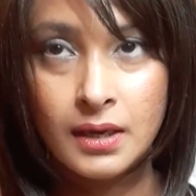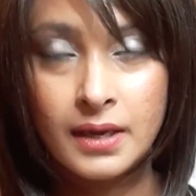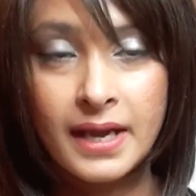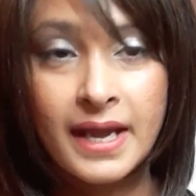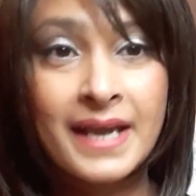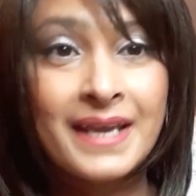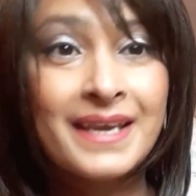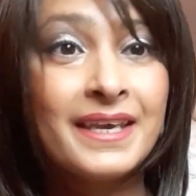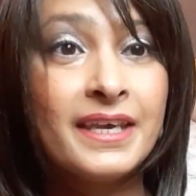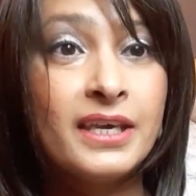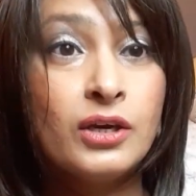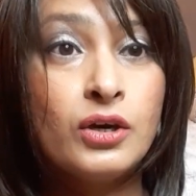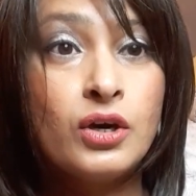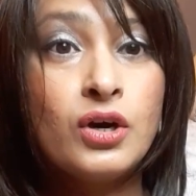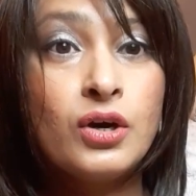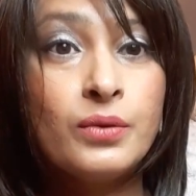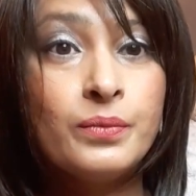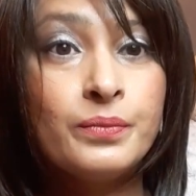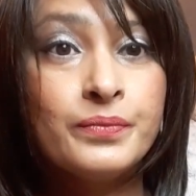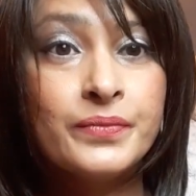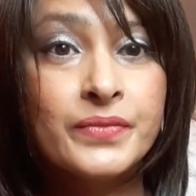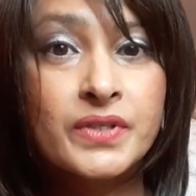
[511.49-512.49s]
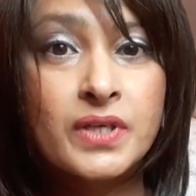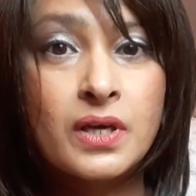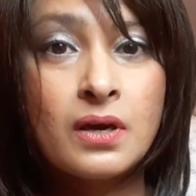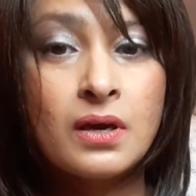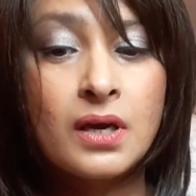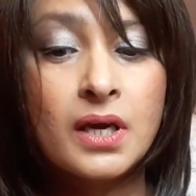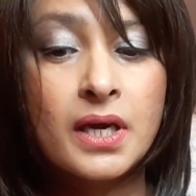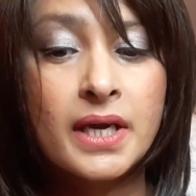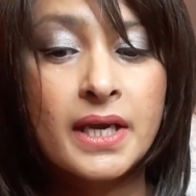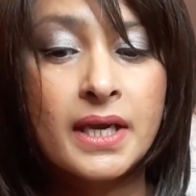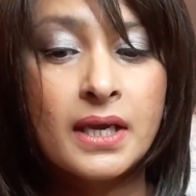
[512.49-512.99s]
achy arms.
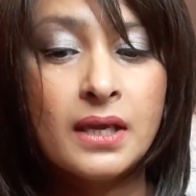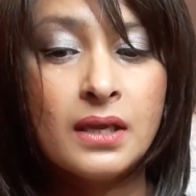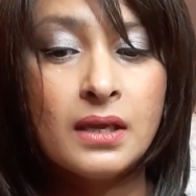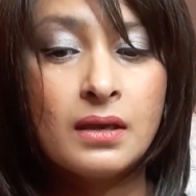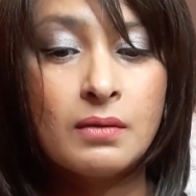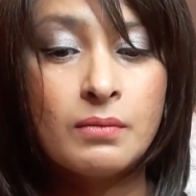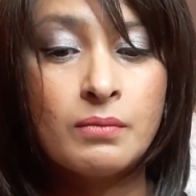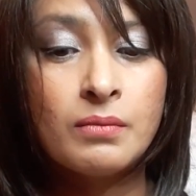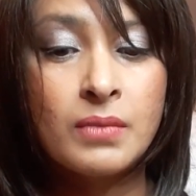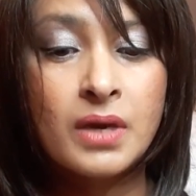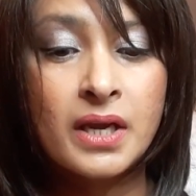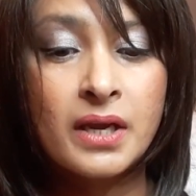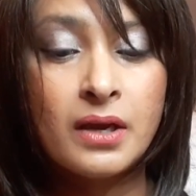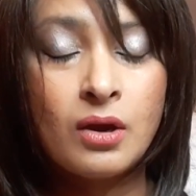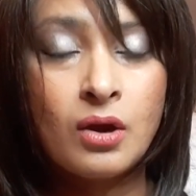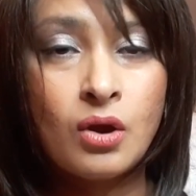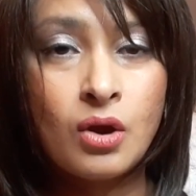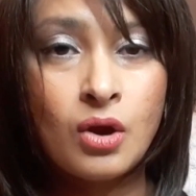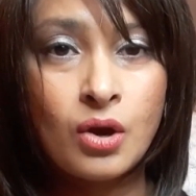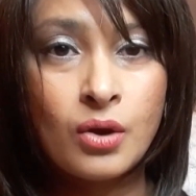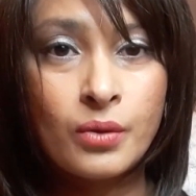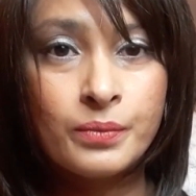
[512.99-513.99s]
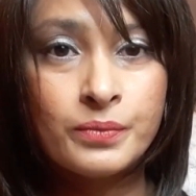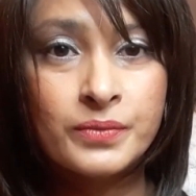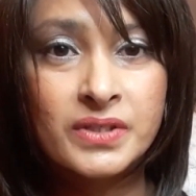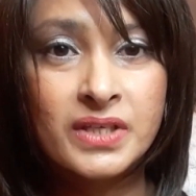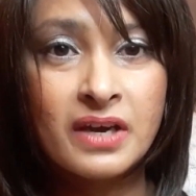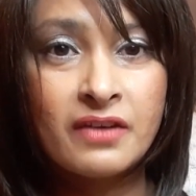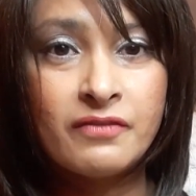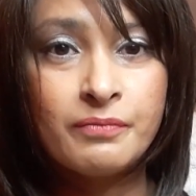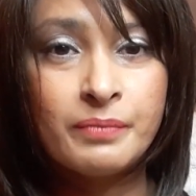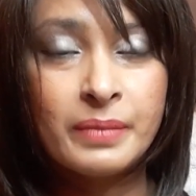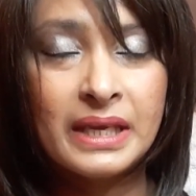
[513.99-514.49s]
My arms
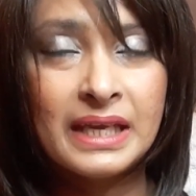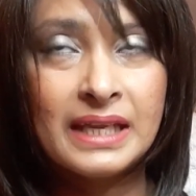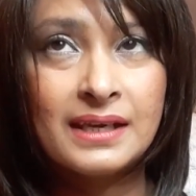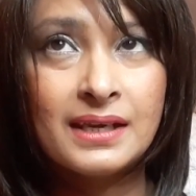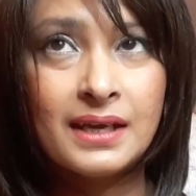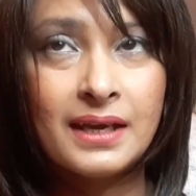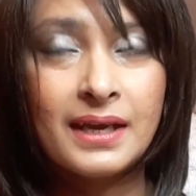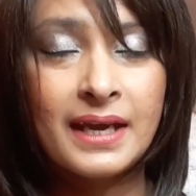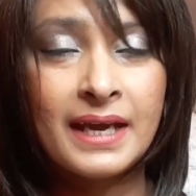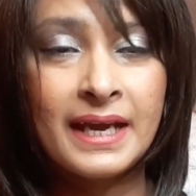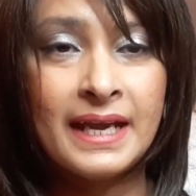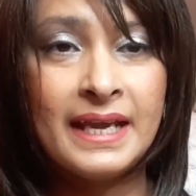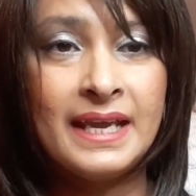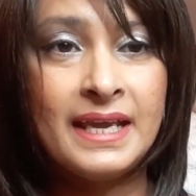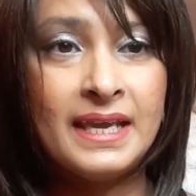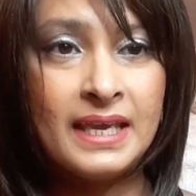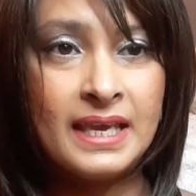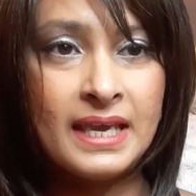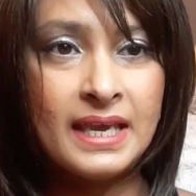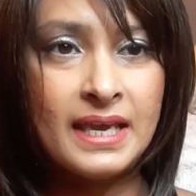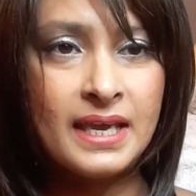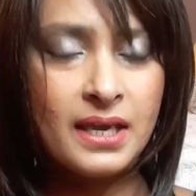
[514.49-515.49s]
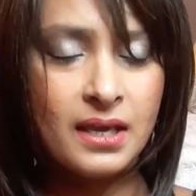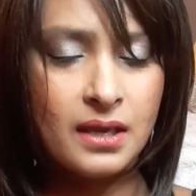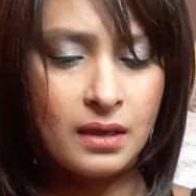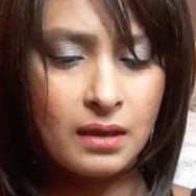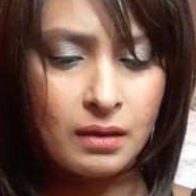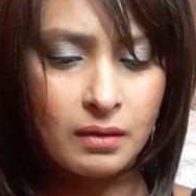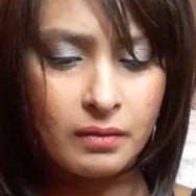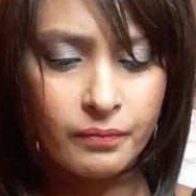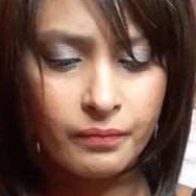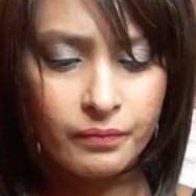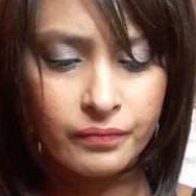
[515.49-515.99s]
have been aching
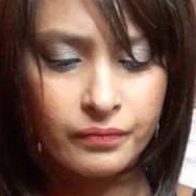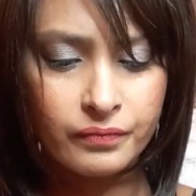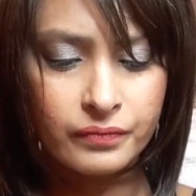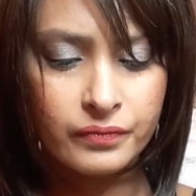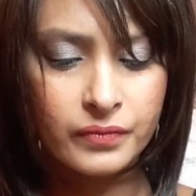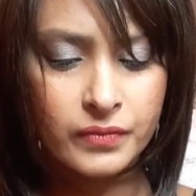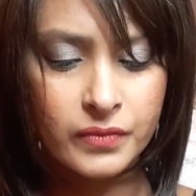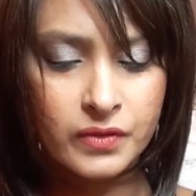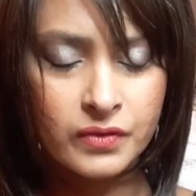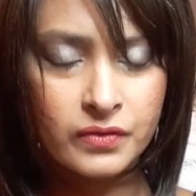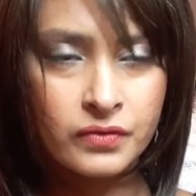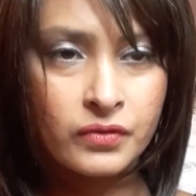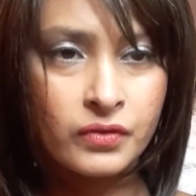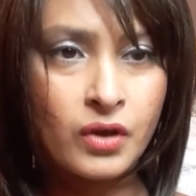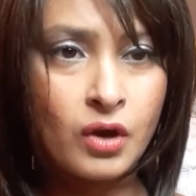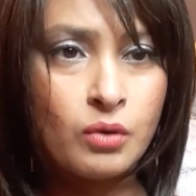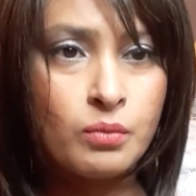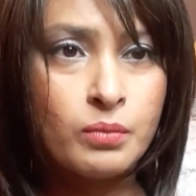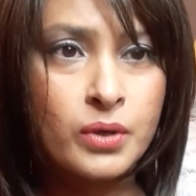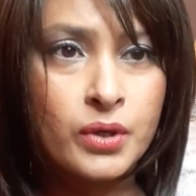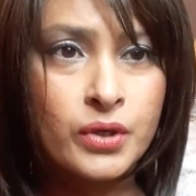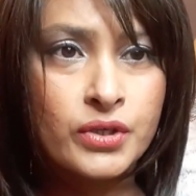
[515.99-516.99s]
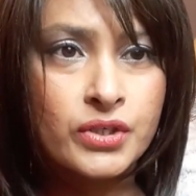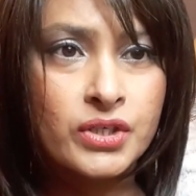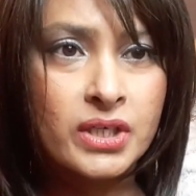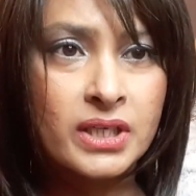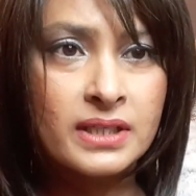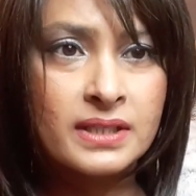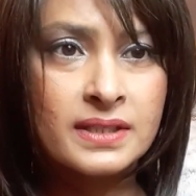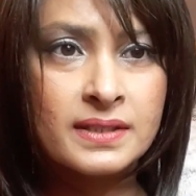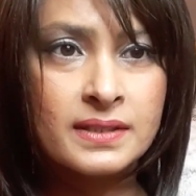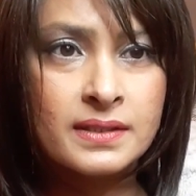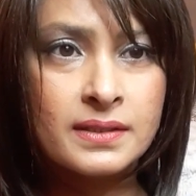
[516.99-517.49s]
so much.
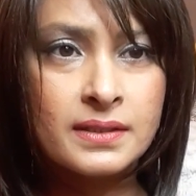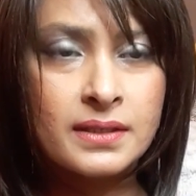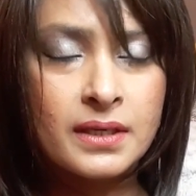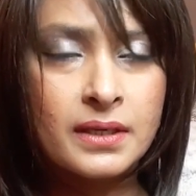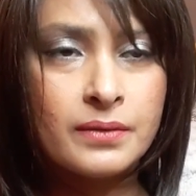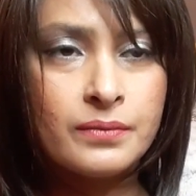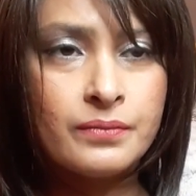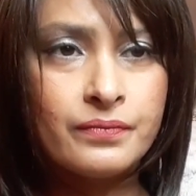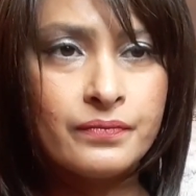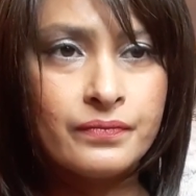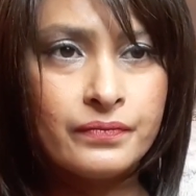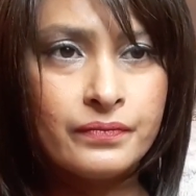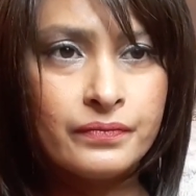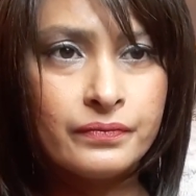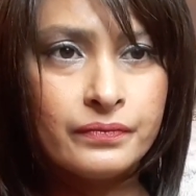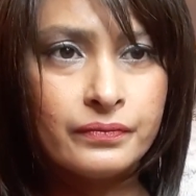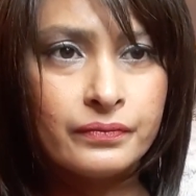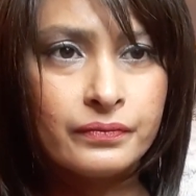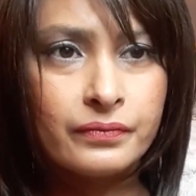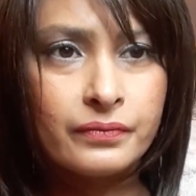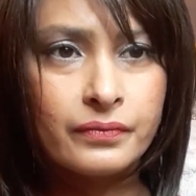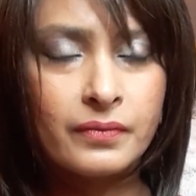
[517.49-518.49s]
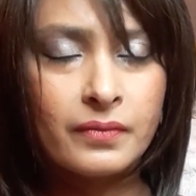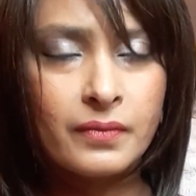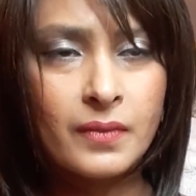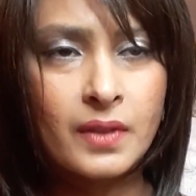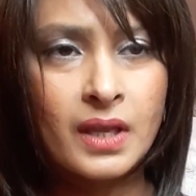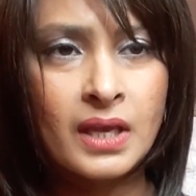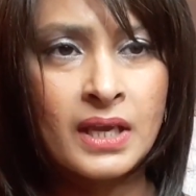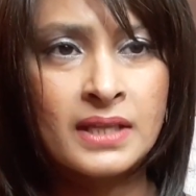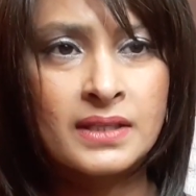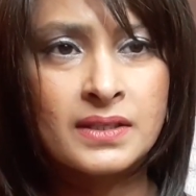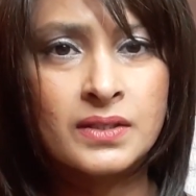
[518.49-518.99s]

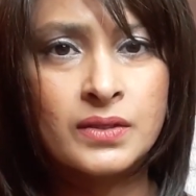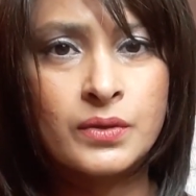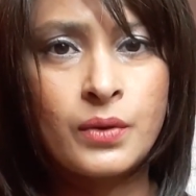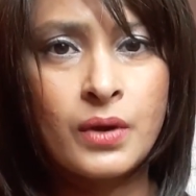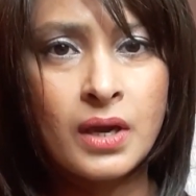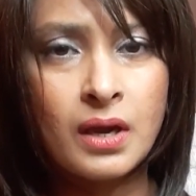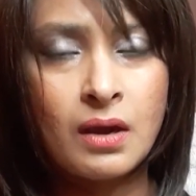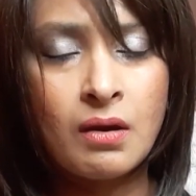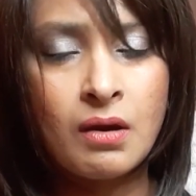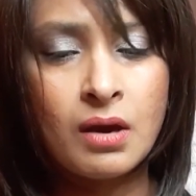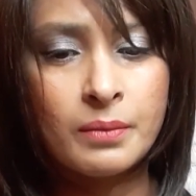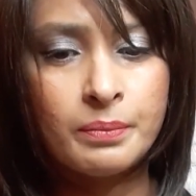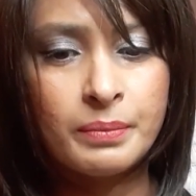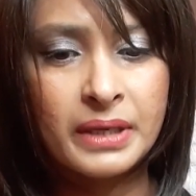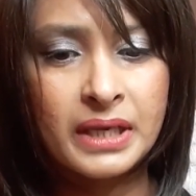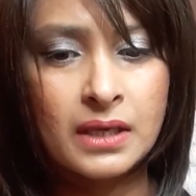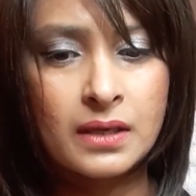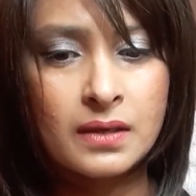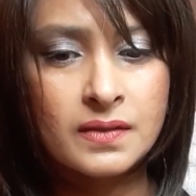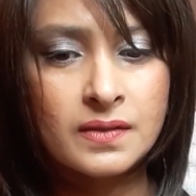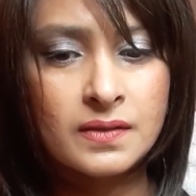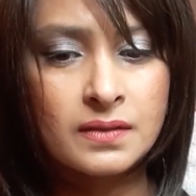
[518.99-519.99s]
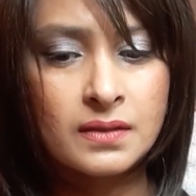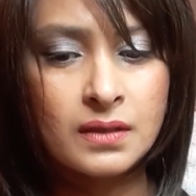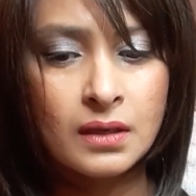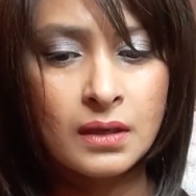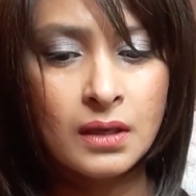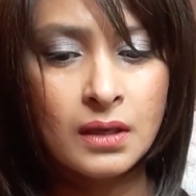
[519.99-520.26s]
It's quite hard, because